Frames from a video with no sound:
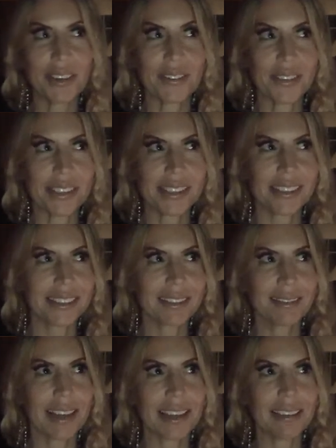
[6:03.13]
if it's
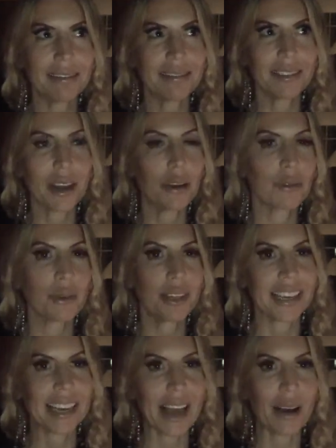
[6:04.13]
like not a real
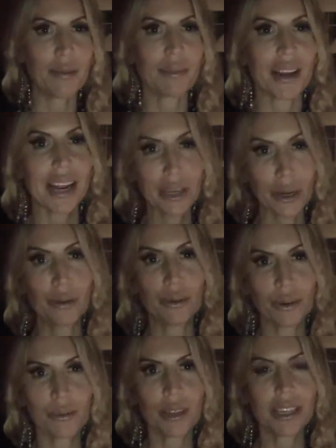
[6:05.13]
account, but I know who
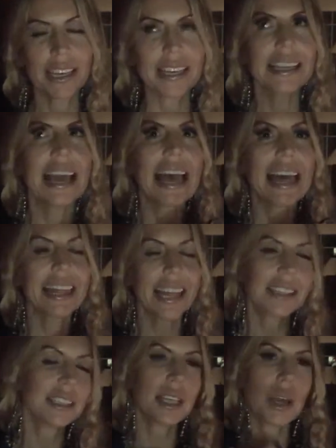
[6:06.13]
it really is,
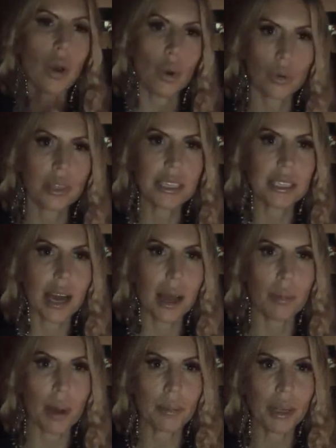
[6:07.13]
that's the only time
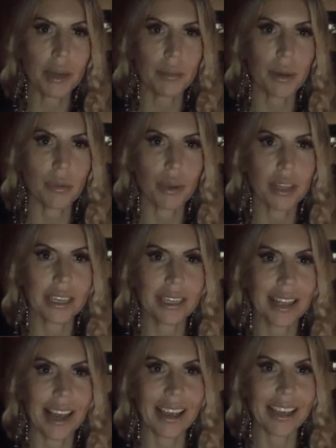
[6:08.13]
I'm going to be really
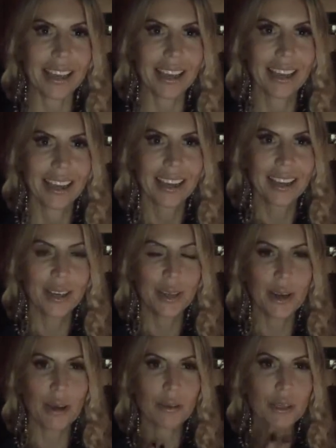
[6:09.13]
like,
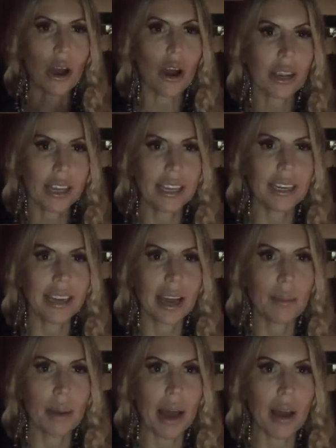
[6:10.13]
talking
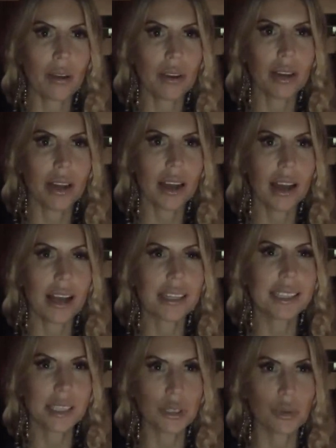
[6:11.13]
about a
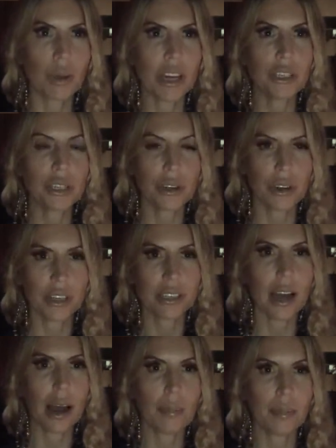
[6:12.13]
situation or a
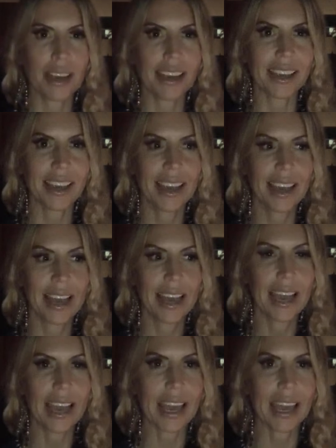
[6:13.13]
topic
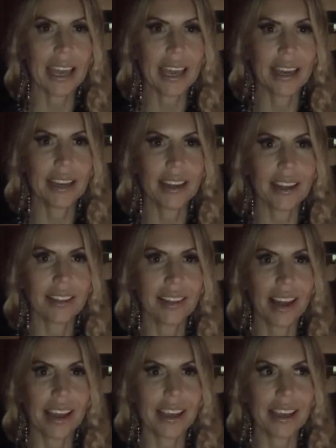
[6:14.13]
in
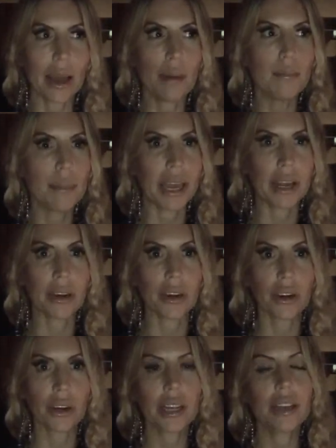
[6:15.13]
like a
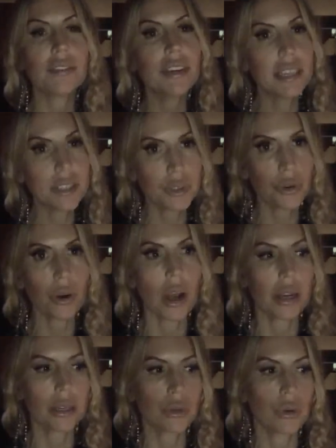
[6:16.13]
manner, if it is
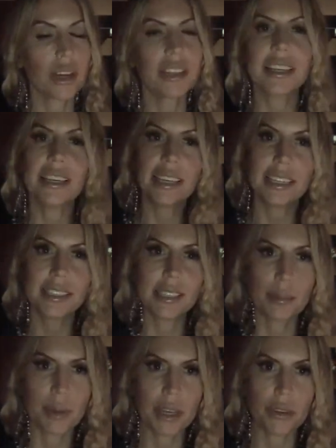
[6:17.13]
derogatory, that needs to
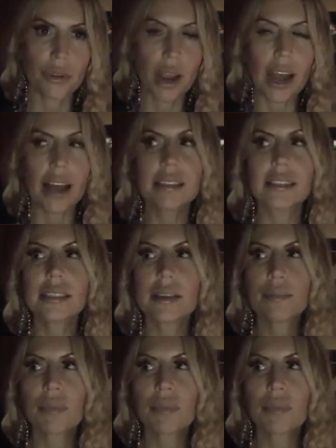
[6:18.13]
be addressed.